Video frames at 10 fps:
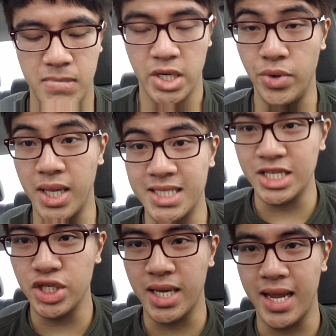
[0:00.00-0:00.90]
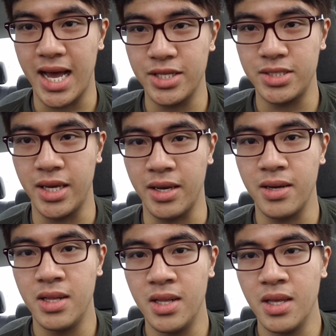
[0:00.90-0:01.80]
realization that I had today.
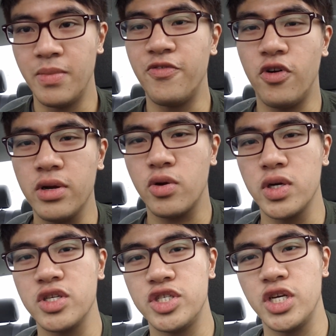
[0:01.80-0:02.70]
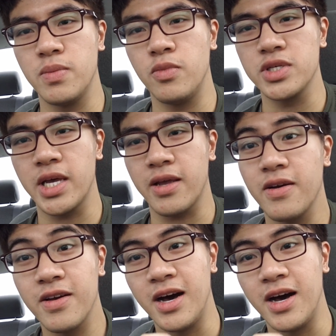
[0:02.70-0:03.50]
Before going to the gym was like,